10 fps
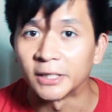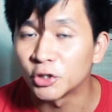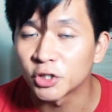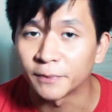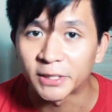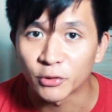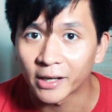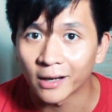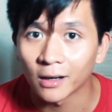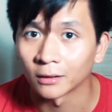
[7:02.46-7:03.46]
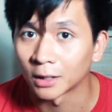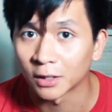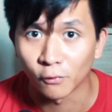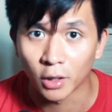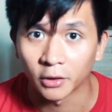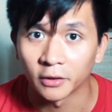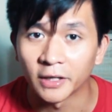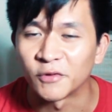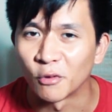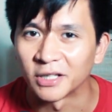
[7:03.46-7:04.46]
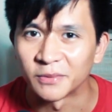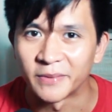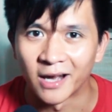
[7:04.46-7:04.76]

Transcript: that you should be drinking a lot of water if you want to be